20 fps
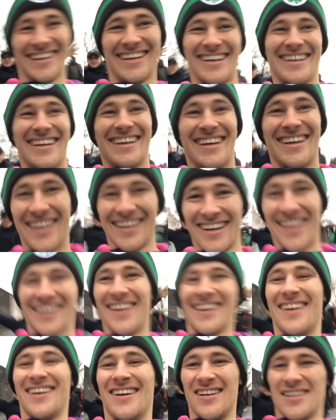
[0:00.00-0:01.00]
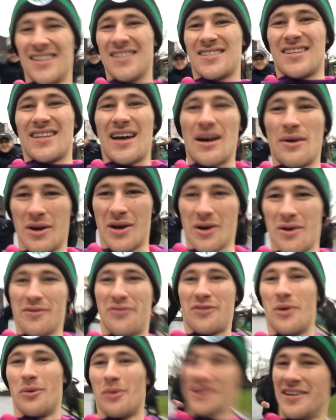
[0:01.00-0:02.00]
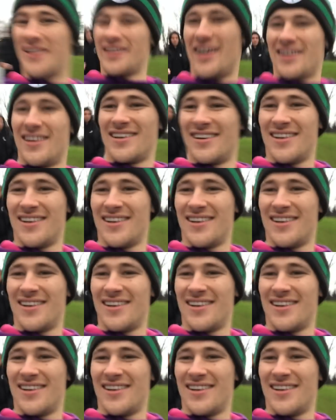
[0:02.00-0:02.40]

mental age of the room. So now we're going for a wander.